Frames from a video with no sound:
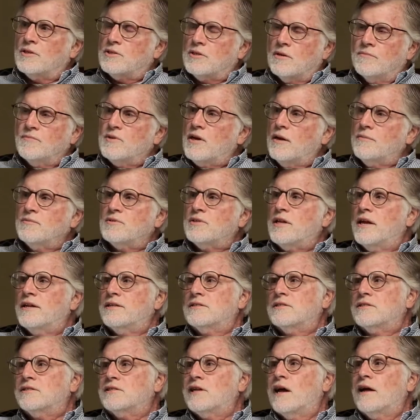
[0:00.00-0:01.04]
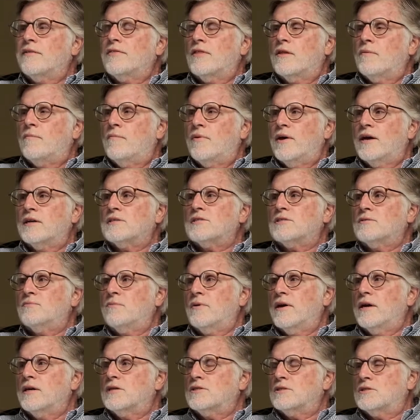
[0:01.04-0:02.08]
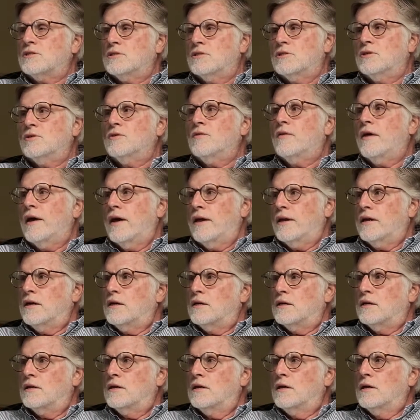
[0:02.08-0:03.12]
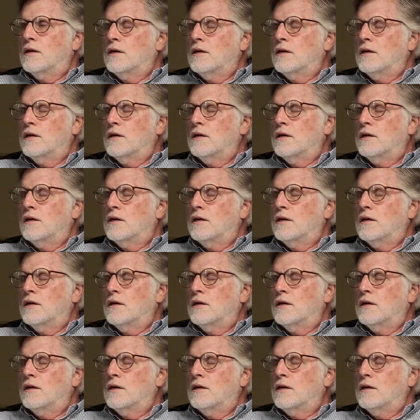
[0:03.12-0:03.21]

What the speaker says: sometimes that's not the best space to do that in.